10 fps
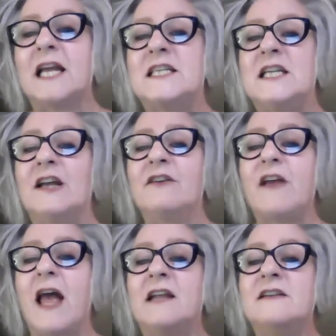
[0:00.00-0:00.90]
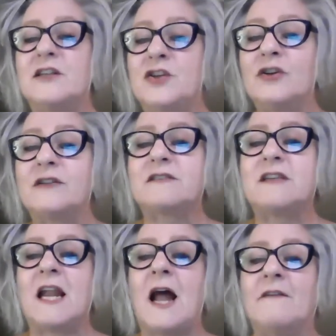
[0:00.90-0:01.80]
negative, and inert
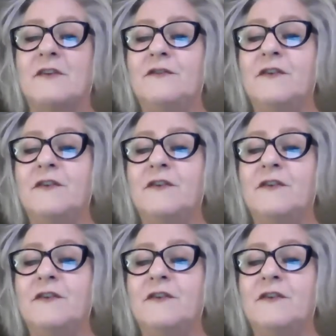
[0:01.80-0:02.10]
state of